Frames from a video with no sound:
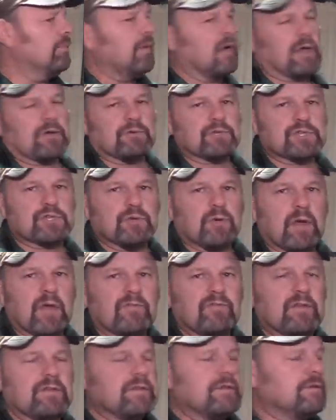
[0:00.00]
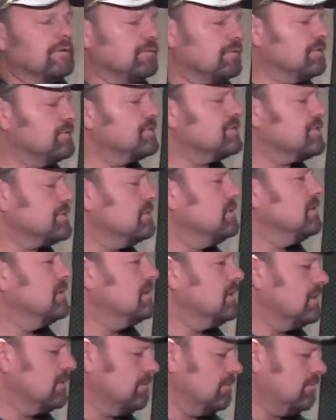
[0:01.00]
buck was so heavy that it was
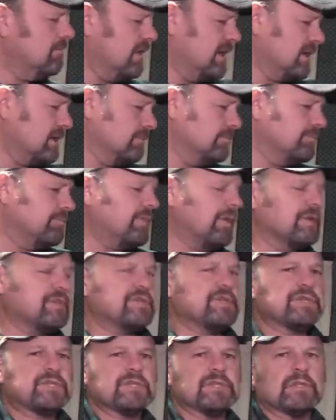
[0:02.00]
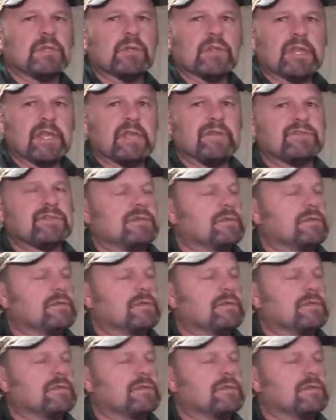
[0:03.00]
making punches in the leaves,